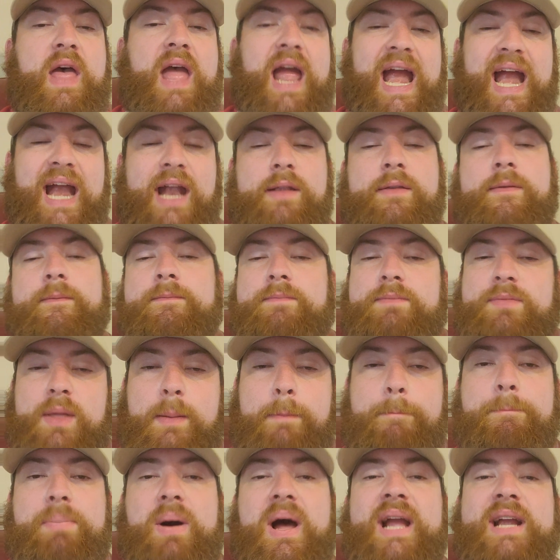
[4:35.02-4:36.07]
And the
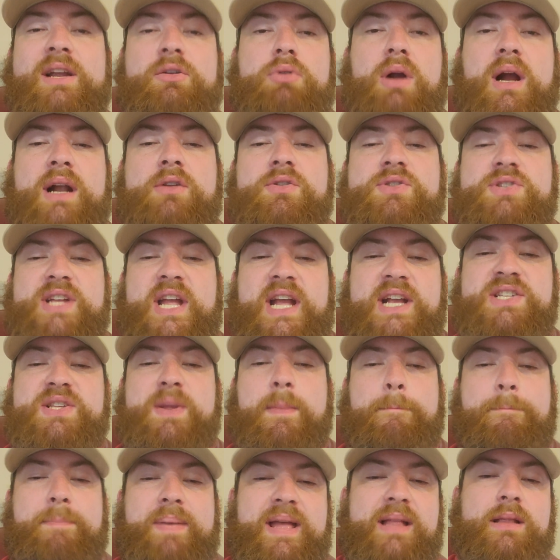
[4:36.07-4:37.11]
Bikeriders takes a
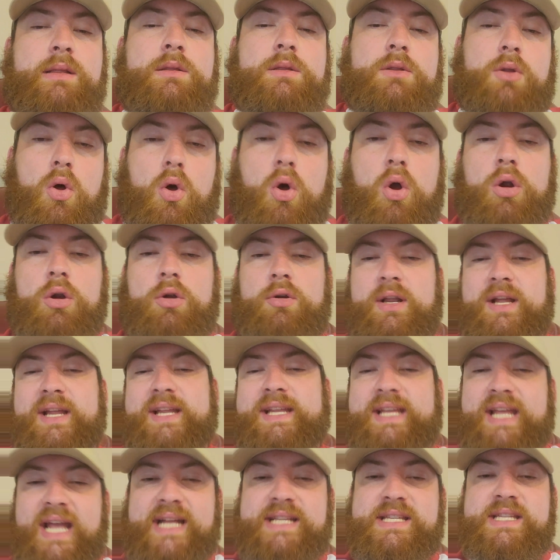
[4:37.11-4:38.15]
bit longer to
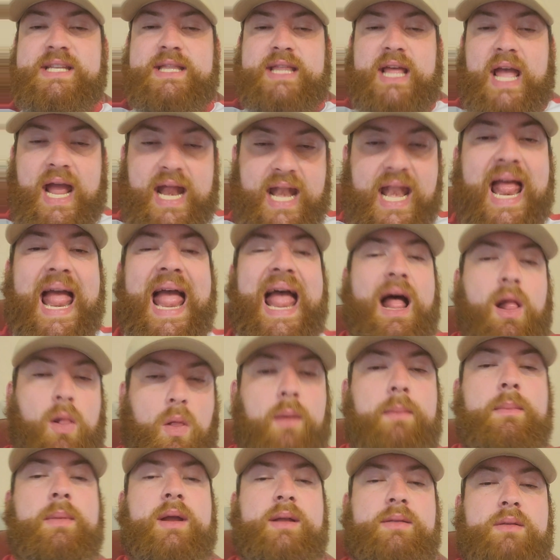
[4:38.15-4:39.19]
get to that
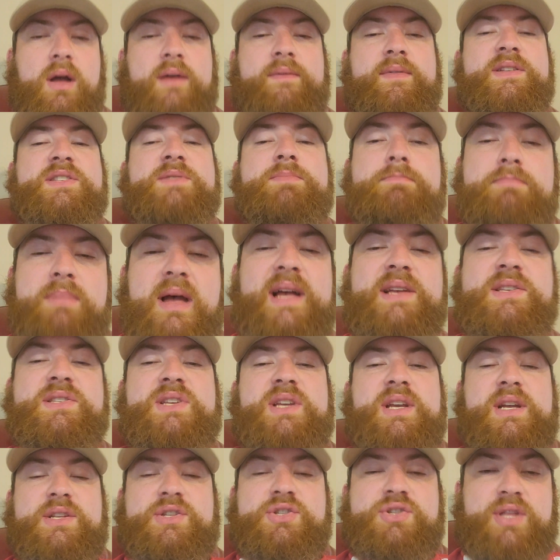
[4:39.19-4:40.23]
element of its
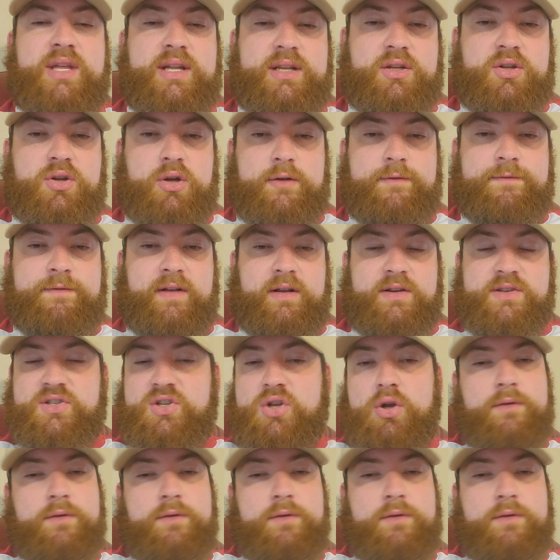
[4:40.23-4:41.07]
message than Goodfellas.